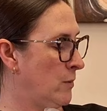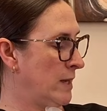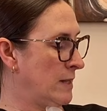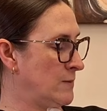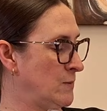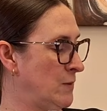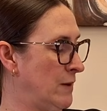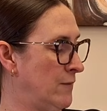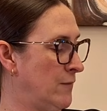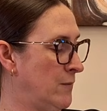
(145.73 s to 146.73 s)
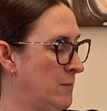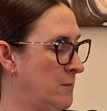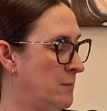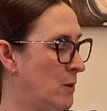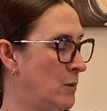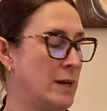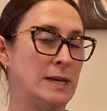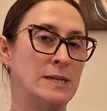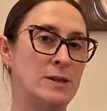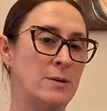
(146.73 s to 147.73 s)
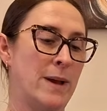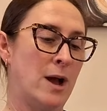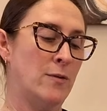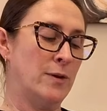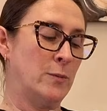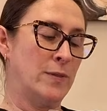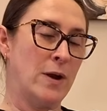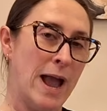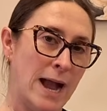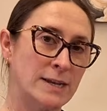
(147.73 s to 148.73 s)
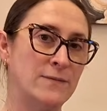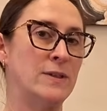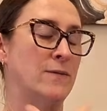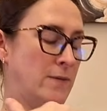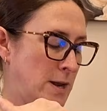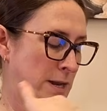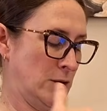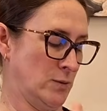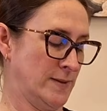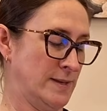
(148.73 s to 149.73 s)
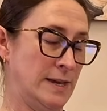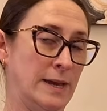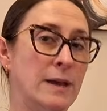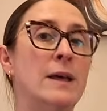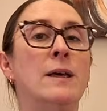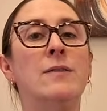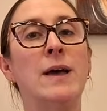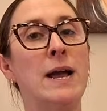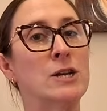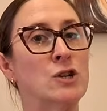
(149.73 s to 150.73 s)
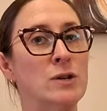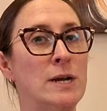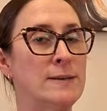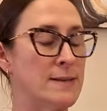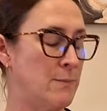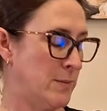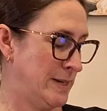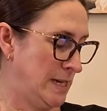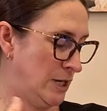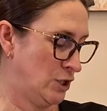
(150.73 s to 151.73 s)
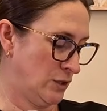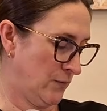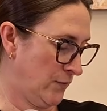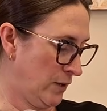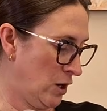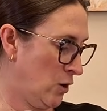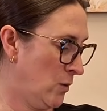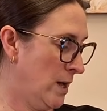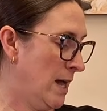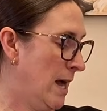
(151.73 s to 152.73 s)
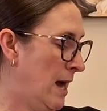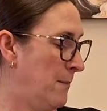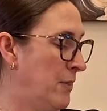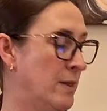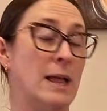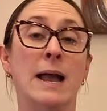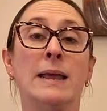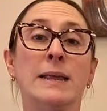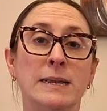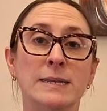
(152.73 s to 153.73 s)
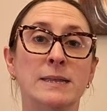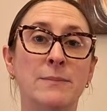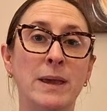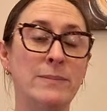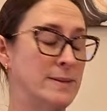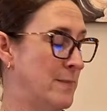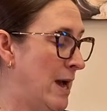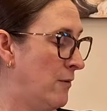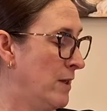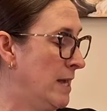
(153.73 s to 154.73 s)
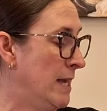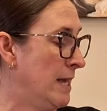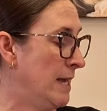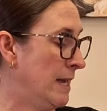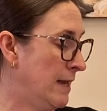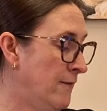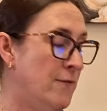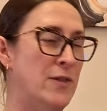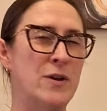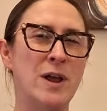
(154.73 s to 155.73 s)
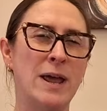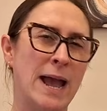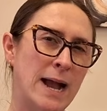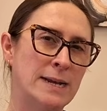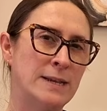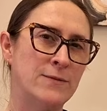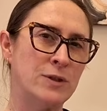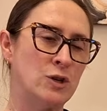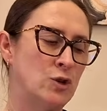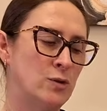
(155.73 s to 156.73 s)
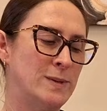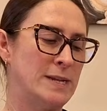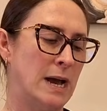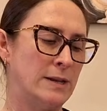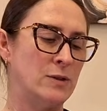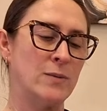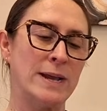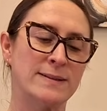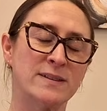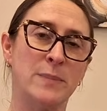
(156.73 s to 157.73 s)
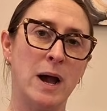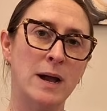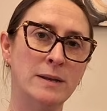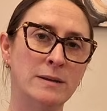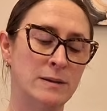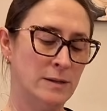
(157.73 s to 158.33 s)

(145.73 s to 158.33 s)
we can sort of poke it into their mouth, and when they're actively feeding, you'll see the extra supplementation flow up the line and into the baby's mouth. If they're not active or the tube's not in the right spot,